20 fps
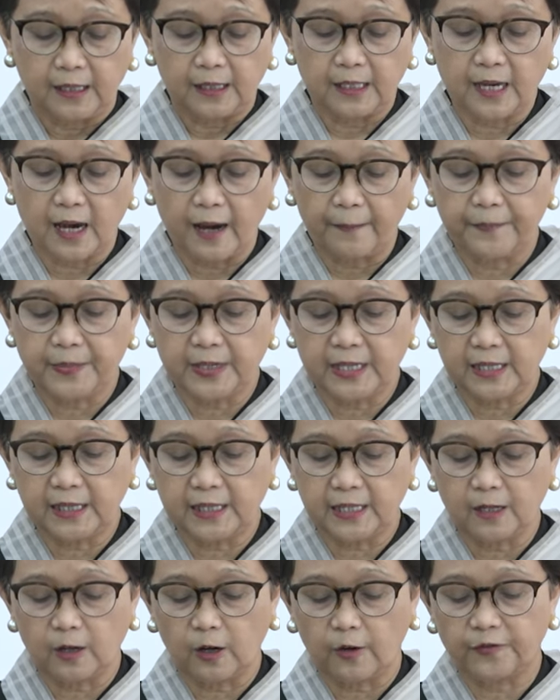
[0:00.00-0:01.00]
The
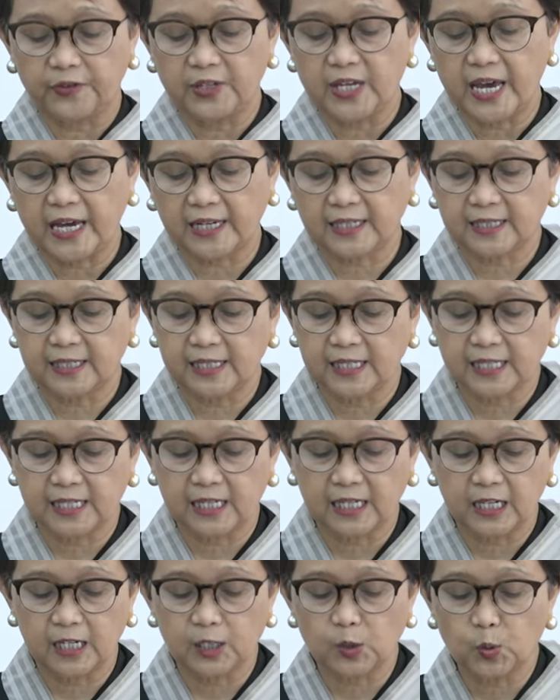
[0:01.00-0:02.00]
updating of the
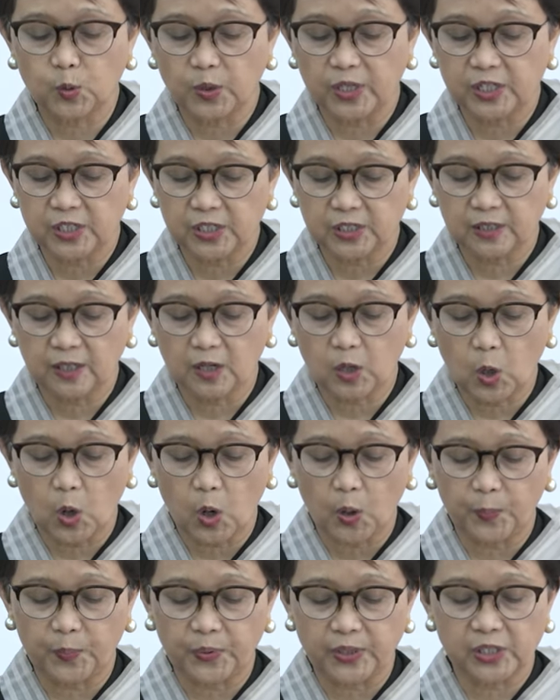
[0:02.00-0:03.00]
existing educational
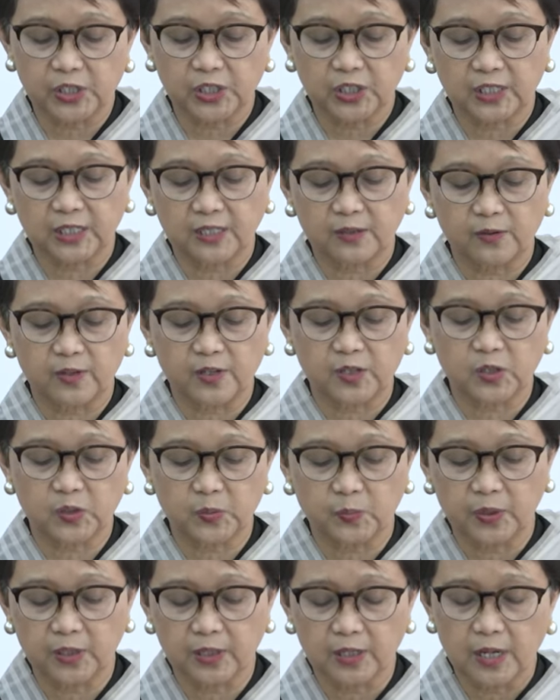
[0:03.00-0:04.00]
cooperation
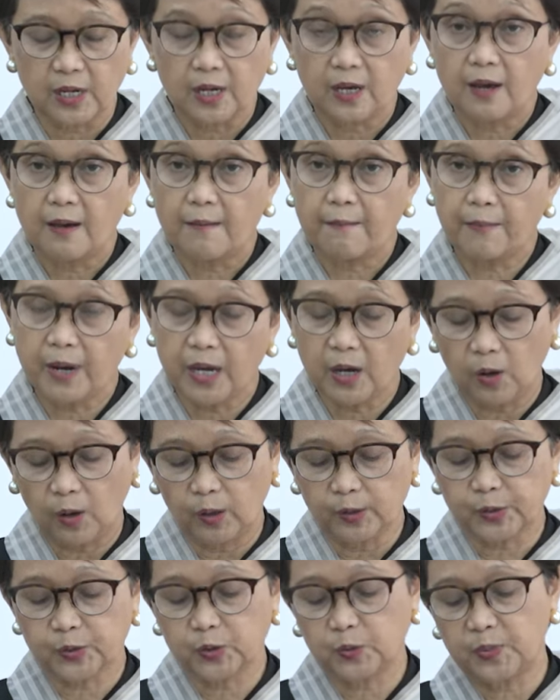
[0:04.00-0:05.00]
arrangement may
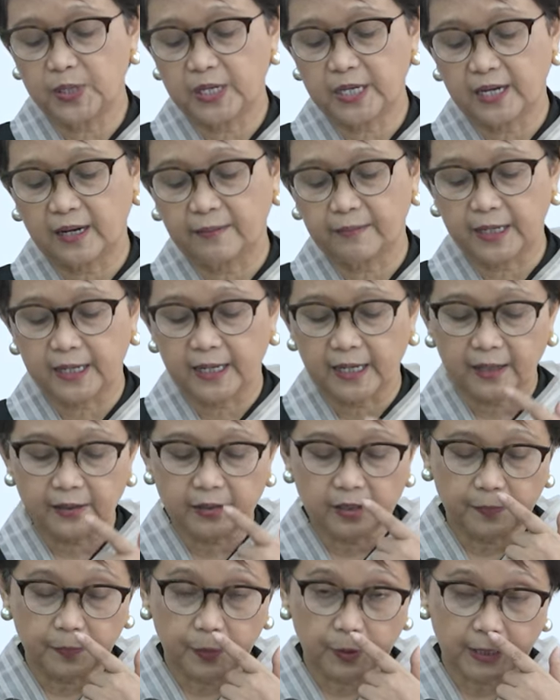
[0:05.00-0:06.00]
also become
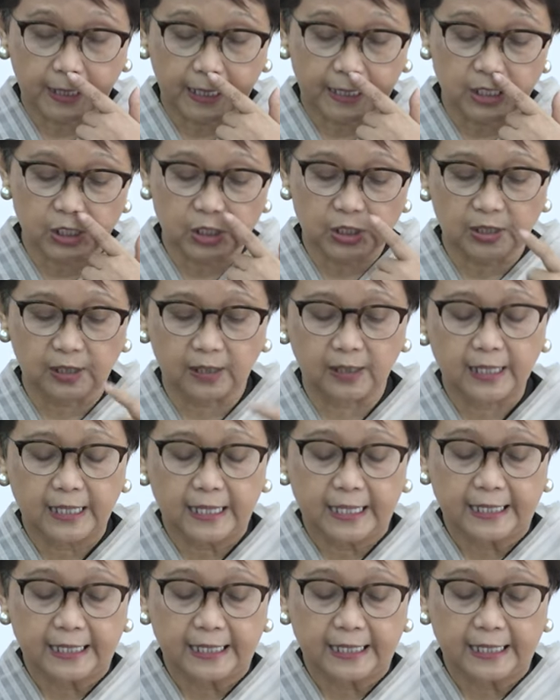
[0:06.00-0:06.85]
another potential